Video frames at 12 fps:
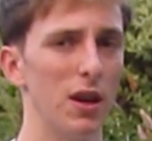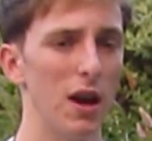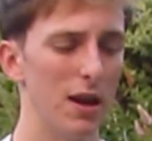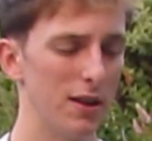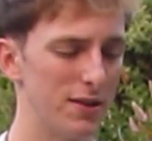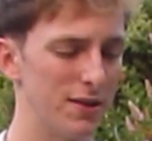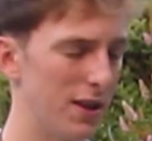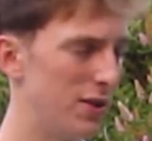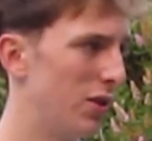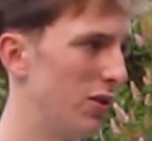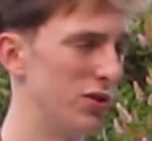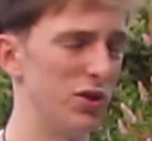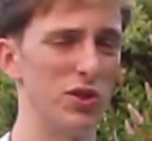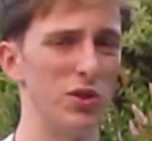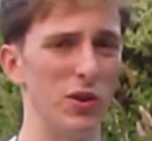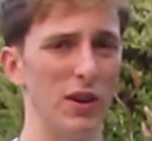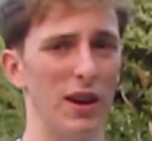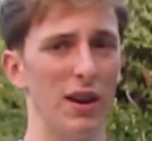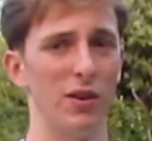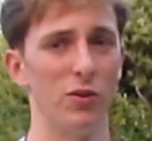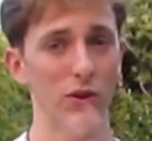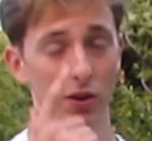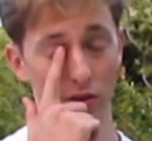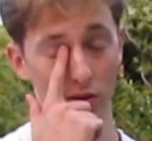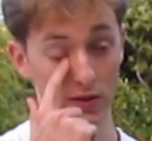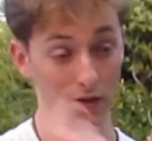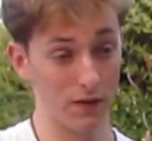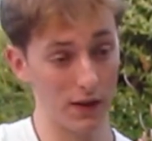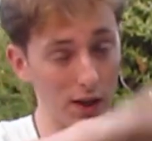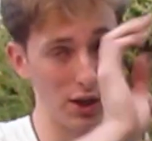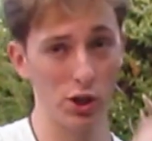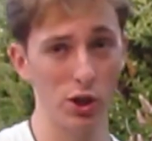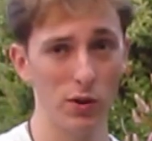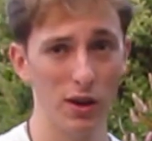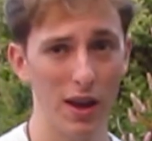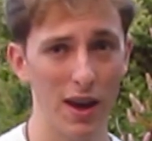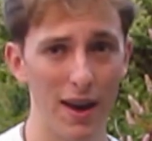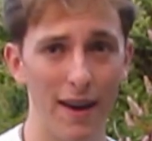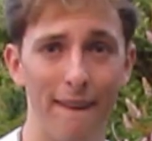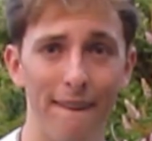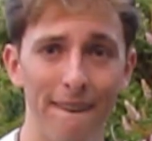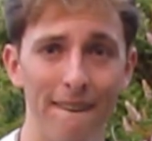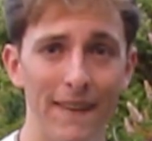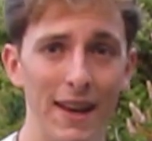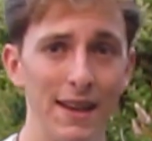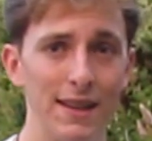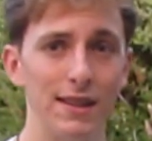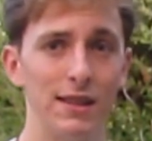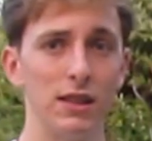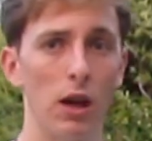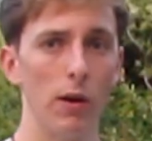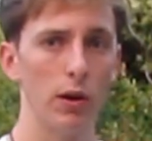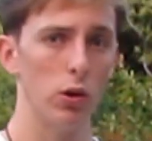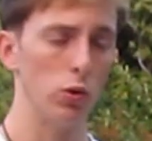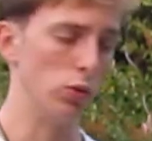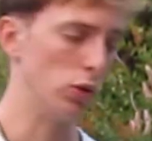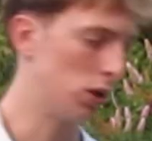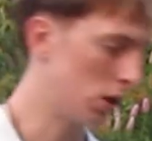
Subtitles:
It doesn't take too long to just do it again. All you got to do is fling your shoe in the air, see how it goes.